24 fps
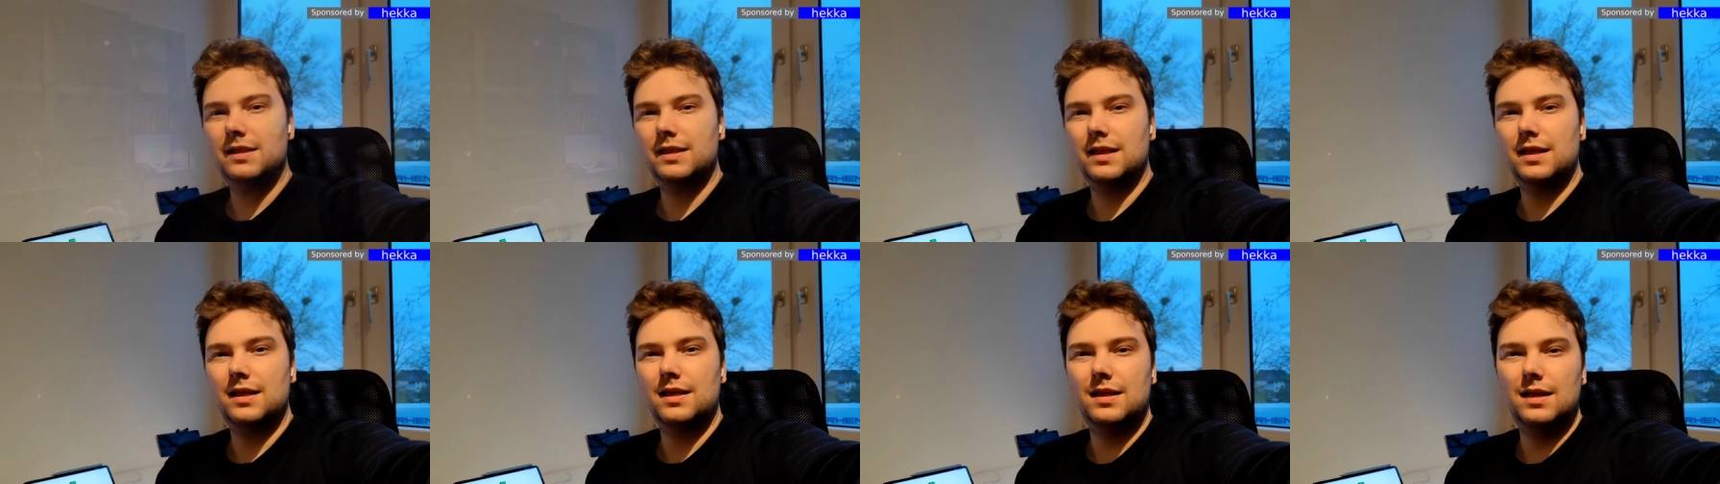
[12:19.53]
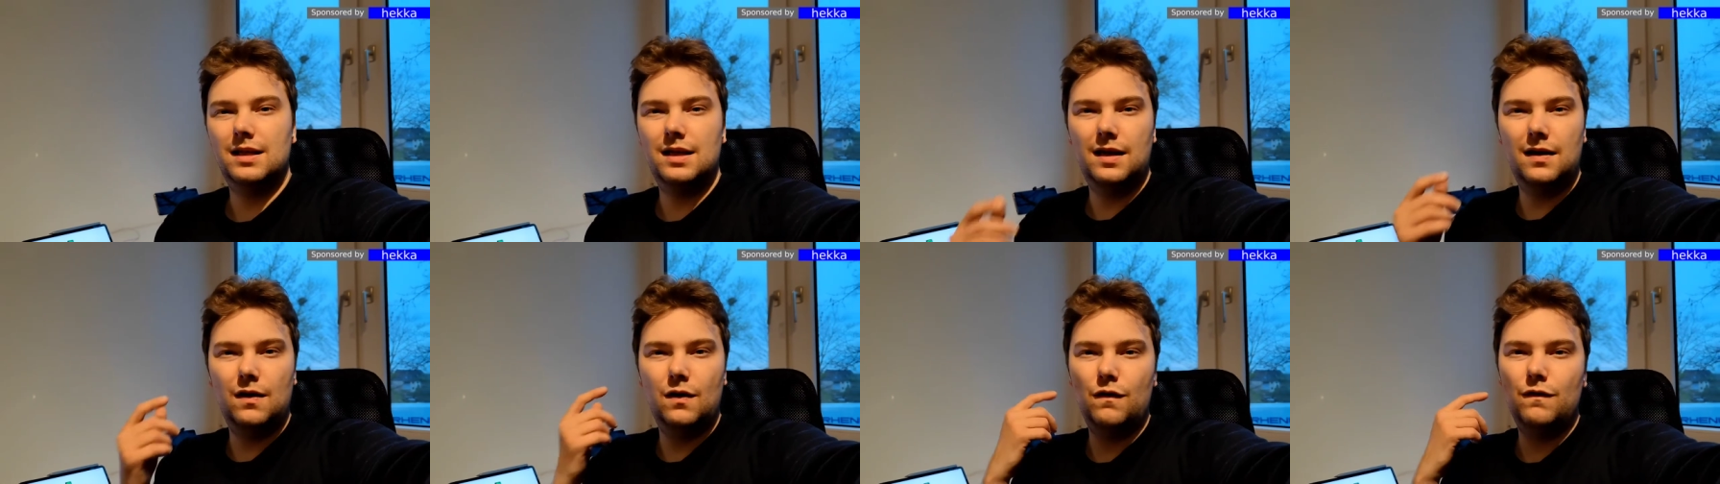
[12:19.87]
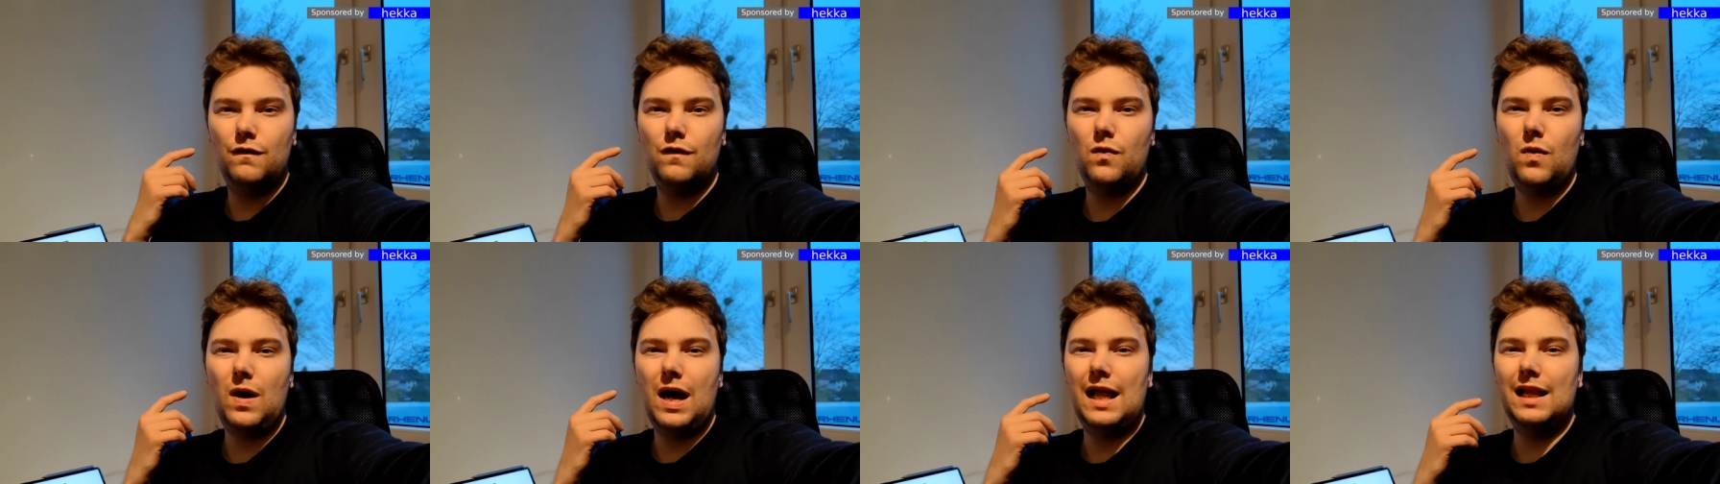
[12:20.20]
It's uh, the
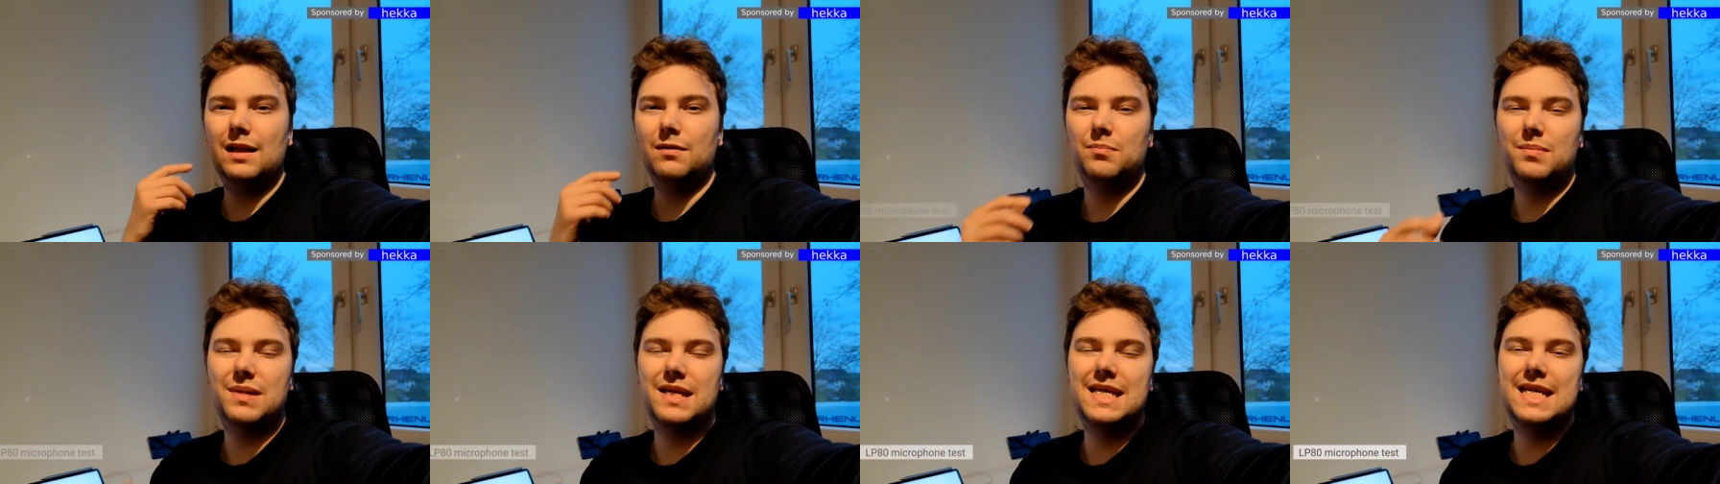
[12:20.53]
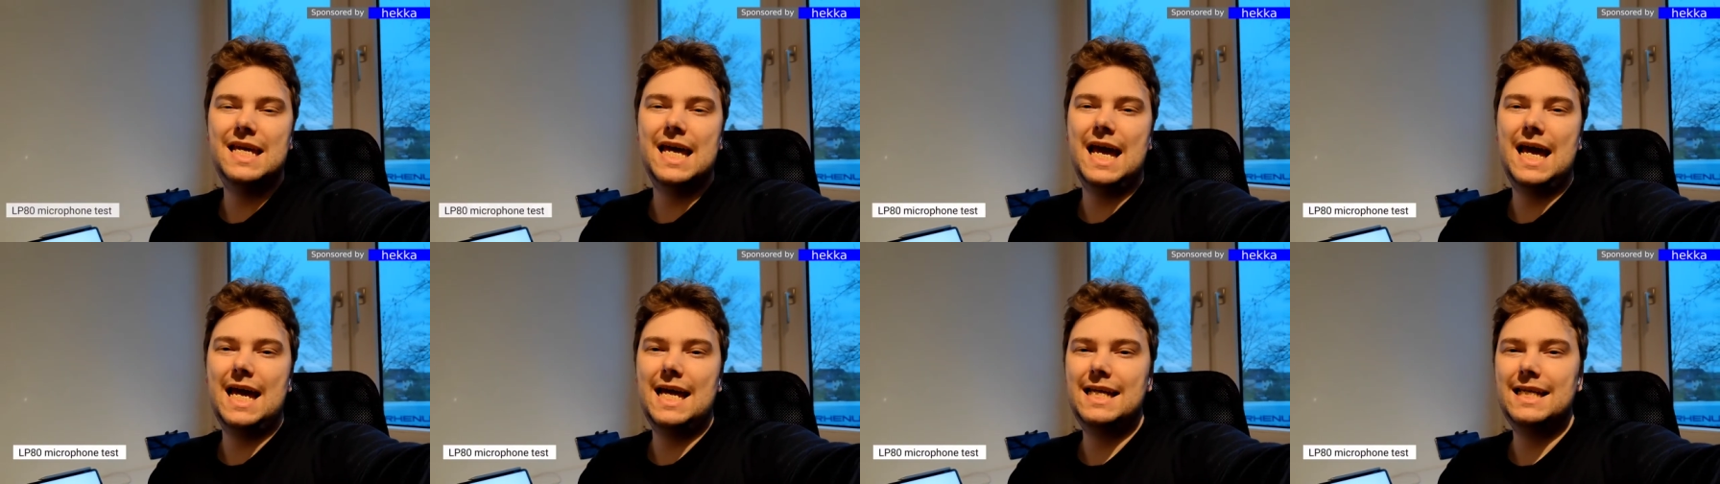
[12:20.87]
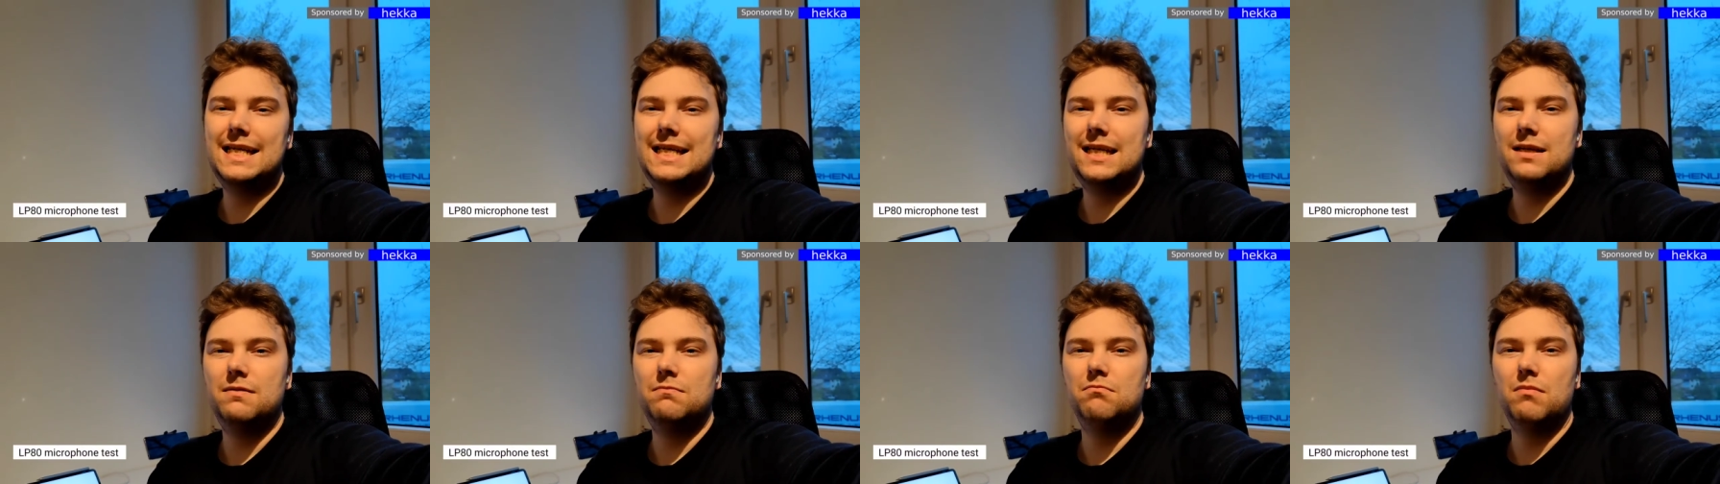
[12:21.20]
Lenovo L P
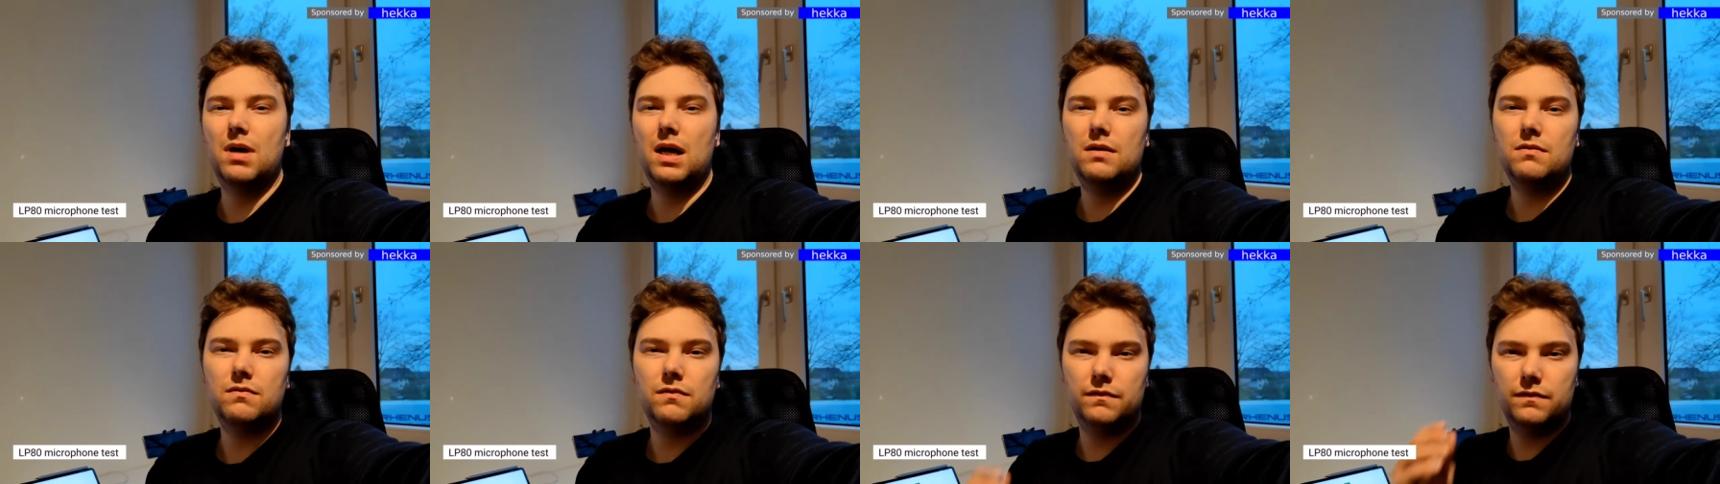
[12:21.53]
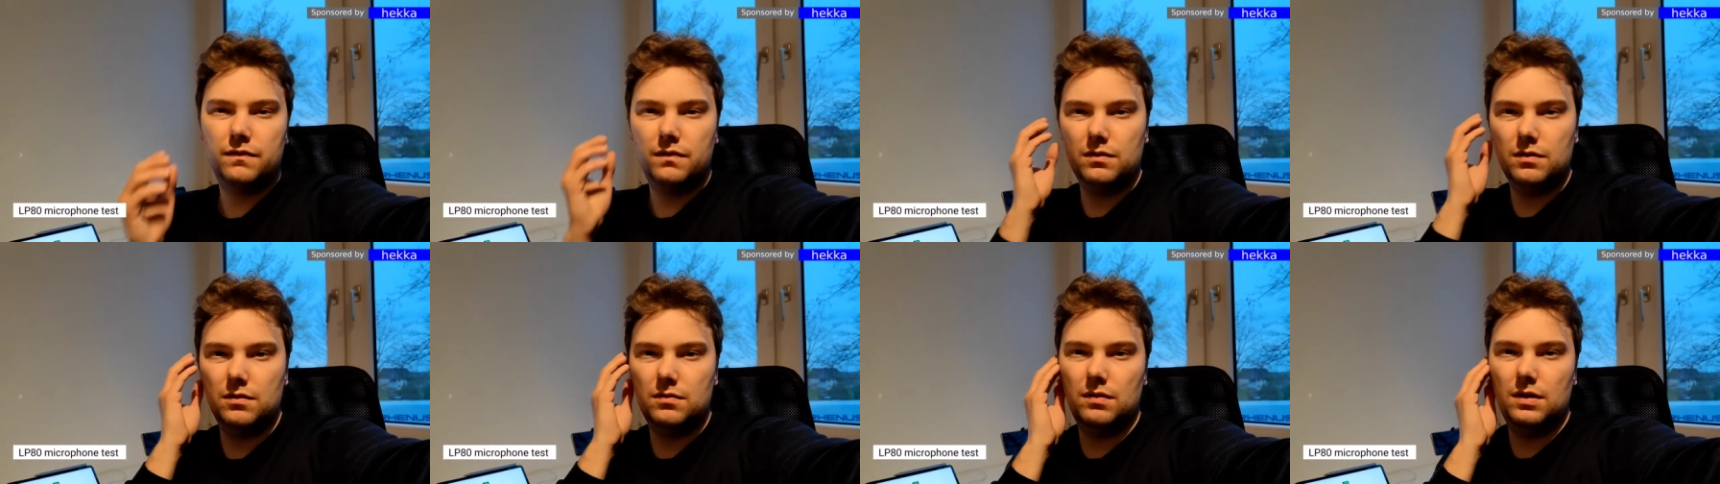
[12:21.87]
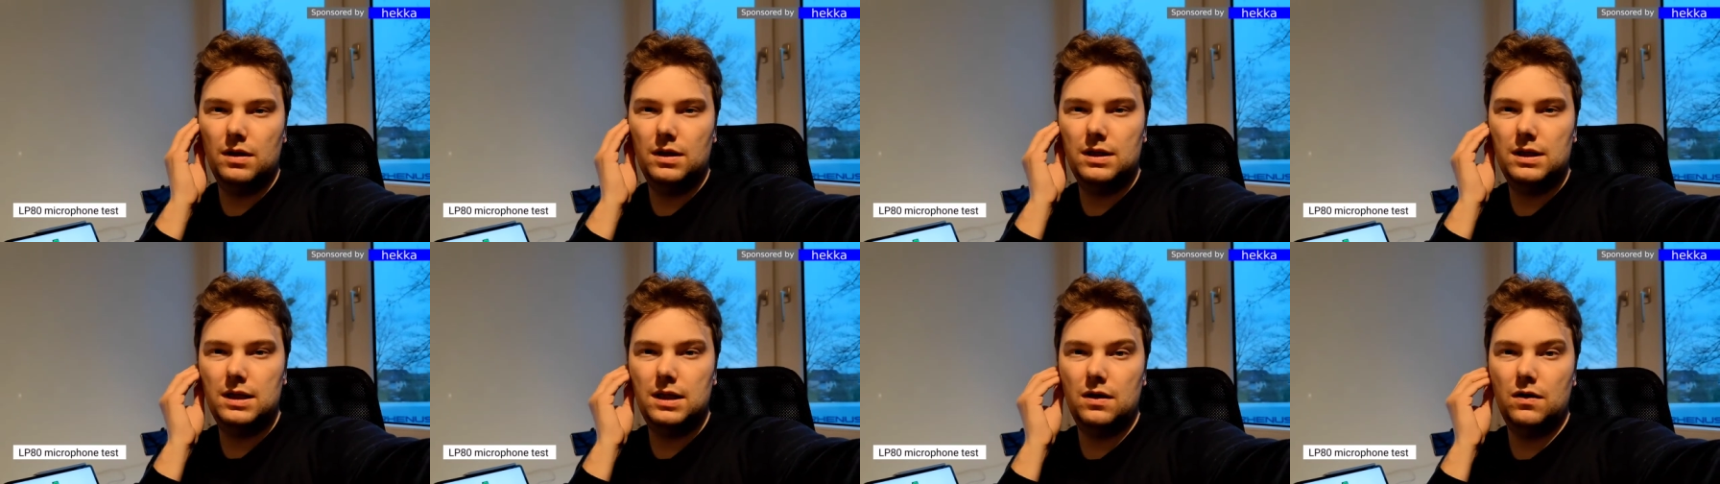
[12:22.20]
eighty microphone quality.